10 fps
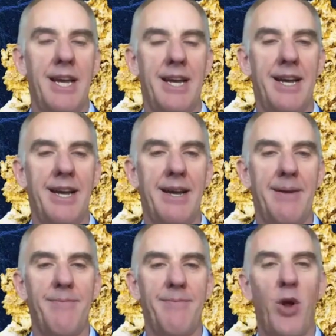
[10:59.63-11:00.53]

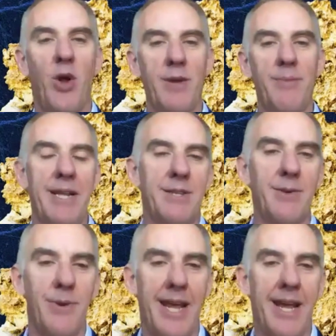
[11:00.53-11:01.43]
volume. That's
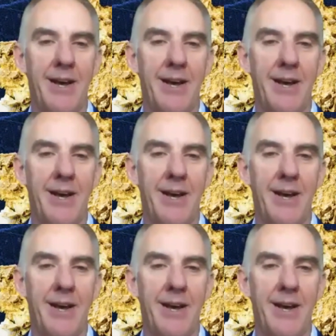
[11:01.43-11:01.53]
to allow